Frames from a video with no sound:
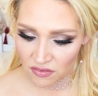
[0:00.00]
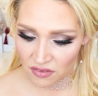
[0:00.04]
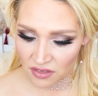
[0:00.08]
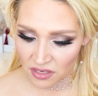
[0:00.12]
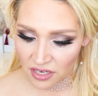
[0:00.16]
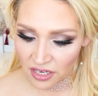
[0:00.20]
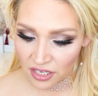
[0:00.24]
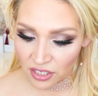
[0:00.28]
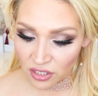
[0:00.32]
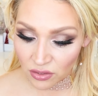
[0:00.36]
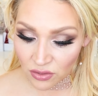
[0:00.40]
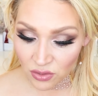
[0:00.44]
the
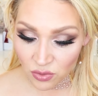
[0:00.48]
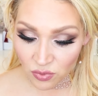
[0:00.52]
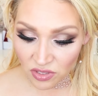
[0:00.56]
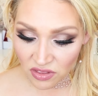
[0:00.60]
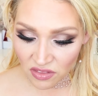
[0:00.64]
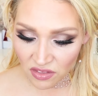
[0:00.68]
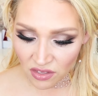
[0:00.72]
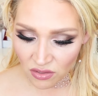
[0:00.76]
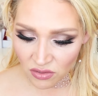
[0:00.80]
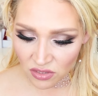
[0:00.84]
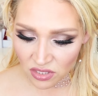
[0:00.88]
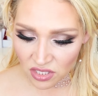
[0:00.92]
colors
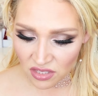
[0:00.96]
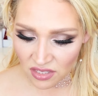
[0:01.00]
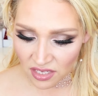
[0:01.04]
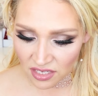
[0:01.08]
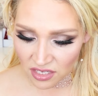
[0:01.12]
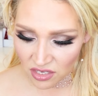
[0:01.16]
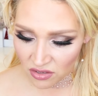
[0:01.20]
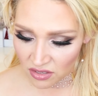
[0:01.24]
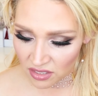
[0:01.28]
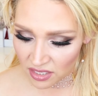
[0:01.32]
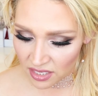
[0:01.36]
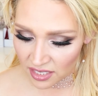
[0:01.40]
with you so that
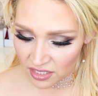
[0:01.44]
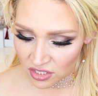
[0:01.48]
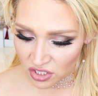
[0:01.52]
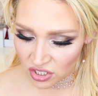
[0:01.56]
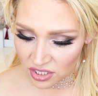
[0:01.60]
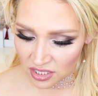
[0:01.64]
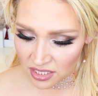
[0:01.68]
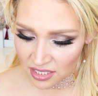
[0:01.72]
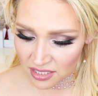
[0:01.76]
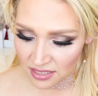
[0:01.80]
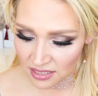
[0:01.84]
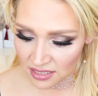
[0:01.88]
you can
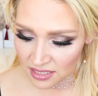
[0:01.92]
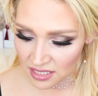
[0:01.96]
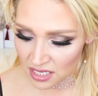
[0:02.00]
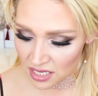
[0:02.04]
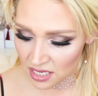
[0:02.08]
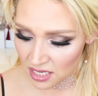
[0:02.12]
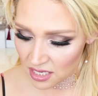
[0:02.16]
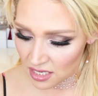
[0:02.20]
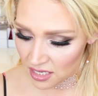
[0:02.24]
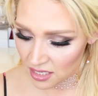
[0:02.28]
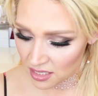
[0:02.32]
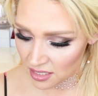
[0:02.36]
actually
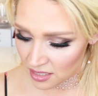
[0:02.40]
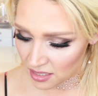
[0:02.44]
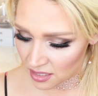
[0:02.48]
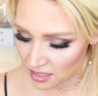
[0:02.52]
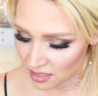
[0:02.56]
see